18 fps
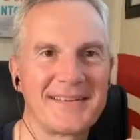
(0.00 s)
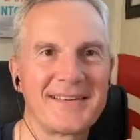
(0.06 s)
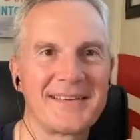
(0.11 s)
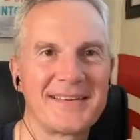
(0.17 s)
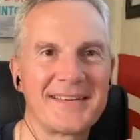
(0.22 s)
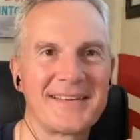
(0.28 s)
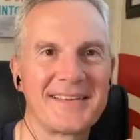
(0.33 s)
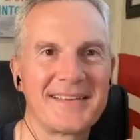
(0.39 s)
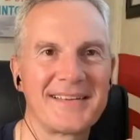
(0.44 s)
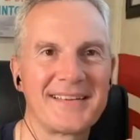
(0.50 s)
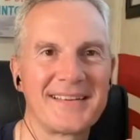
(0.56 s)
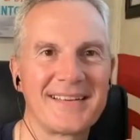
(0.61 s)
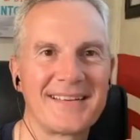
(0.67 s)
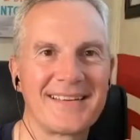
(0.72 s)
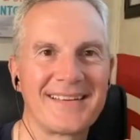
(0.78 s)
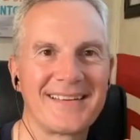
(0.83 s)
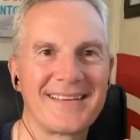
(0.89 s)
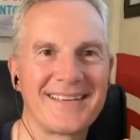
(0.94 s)

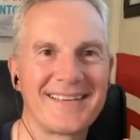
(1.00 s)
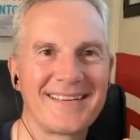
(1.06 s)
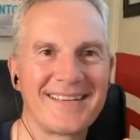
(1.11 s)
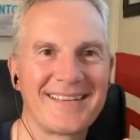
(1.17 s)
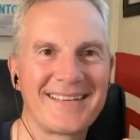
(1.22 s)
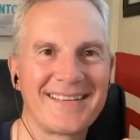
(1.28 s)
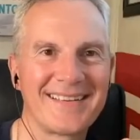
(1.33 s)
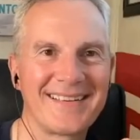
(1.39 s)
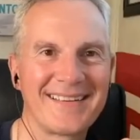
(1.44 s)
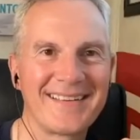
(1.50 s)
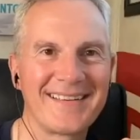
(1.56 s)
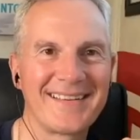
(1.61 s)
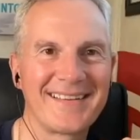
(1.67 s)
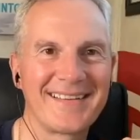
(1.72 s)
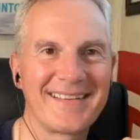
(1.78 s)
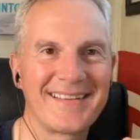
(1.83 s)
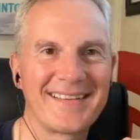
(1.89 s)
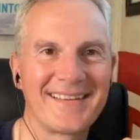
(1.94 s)

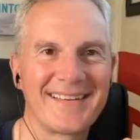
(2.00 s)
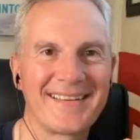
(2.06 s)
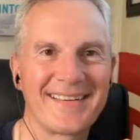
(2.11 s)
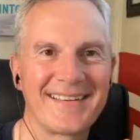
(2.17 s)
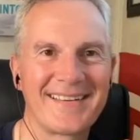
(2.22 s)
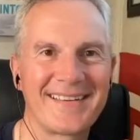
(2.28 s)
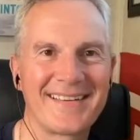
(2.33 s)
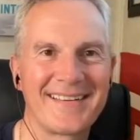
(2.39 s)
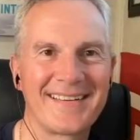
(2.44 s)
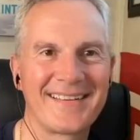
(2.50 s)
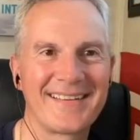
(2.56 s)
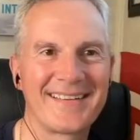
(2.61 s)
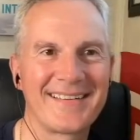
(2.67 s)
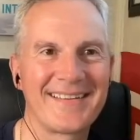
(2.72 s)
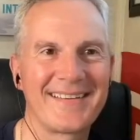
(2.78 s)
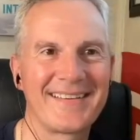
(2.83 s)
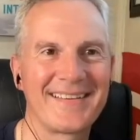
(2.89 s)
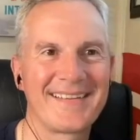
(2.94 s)

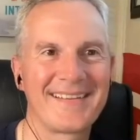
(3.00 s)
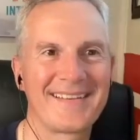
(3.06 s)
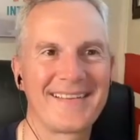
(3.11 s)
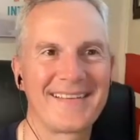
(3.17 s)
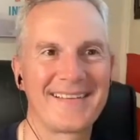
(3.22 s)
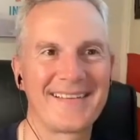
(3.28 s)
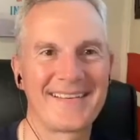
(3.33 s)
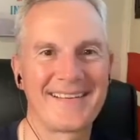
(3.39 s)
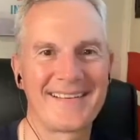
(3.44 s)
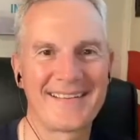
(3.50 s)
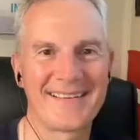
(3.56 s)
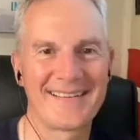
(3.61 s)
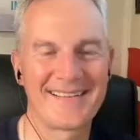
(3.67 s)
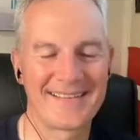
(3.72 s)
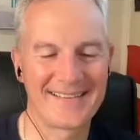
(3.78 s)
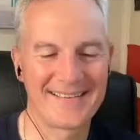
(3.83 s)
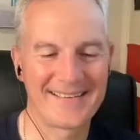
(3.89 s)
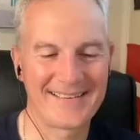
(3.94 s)

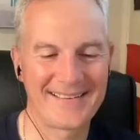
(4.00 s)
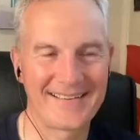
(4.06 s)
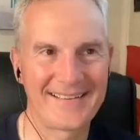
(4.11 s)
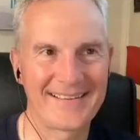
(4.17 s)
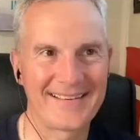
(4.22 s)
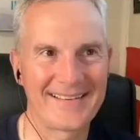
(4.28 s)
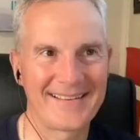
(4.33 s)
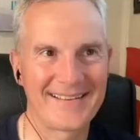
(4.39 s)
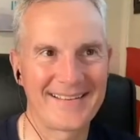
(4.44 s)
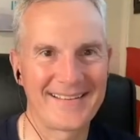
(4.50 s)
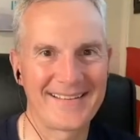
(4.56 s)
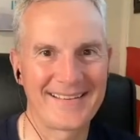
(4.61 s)
The person shown says nothing.